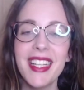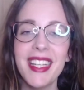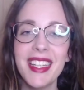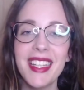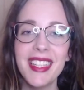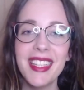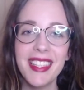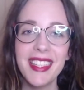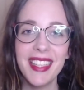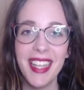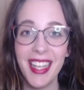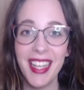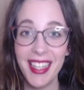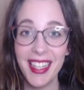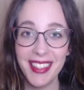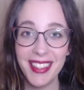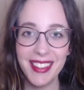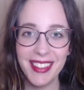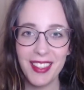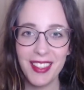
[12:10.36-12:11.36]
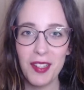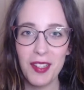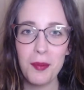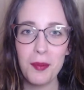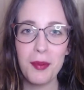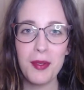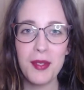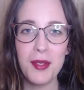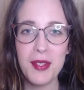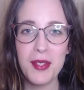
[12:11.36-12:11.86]
Hey, hope you
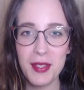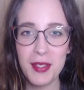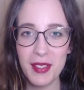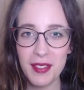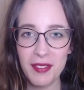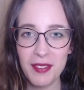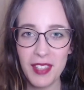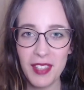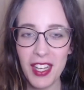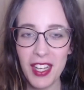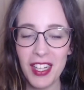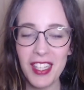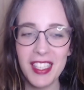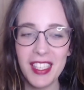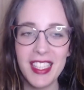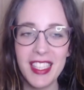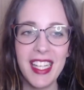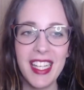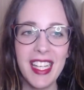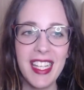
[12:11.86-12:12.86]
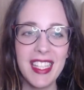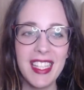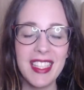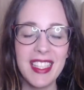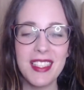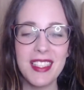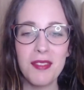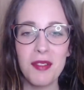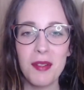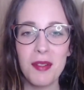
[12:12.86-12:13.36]
enjoyed the vlog, and
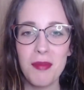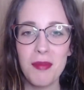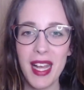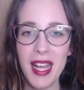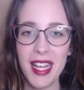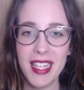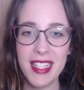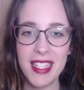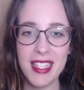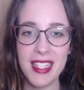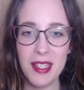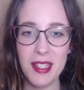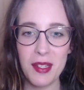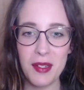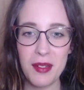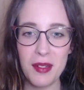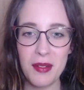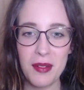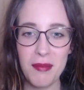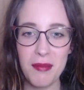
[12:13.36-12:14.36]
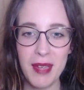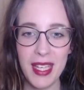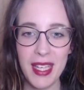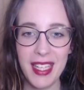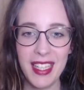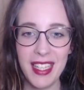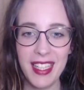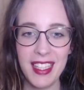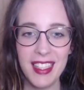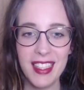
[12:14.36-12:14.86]
we're back to me
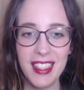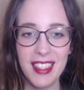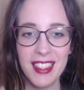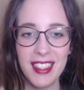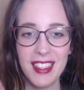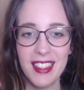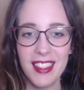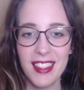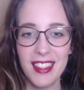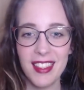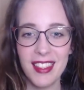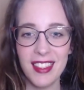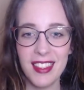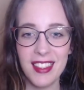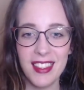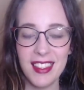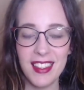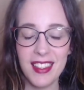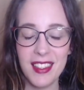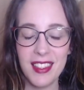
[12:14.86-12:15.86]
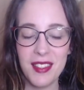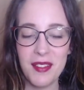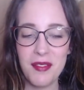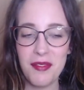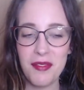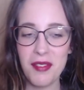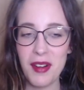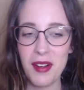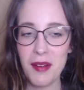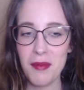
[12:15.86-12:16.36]

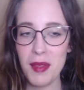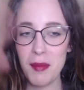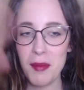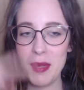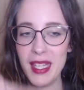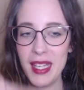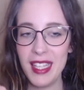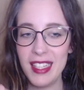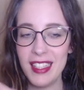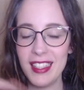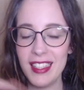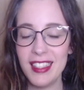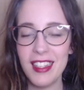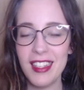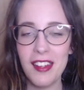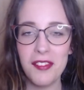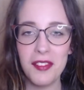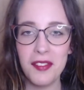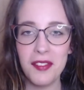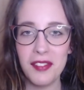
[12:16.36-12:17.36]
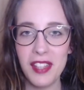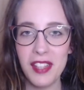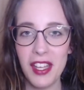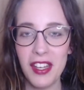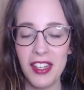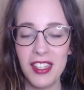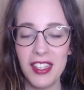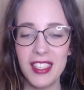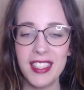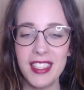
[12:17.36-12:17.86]
from the beginning of the vlog.
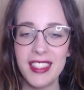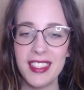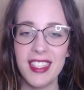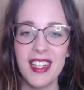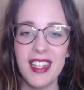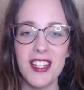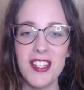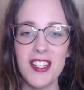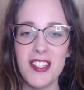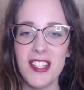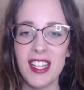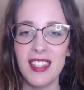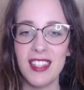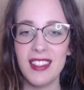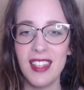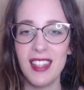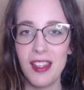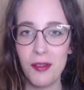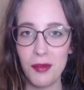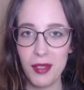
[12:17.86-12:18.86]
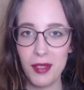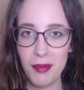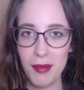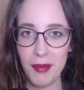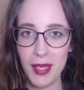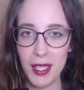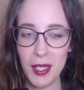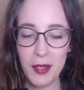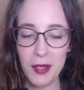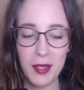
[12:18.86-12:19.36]
I just got done with my
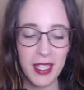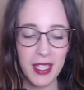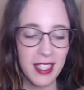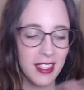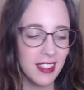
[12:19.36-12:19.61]
yoga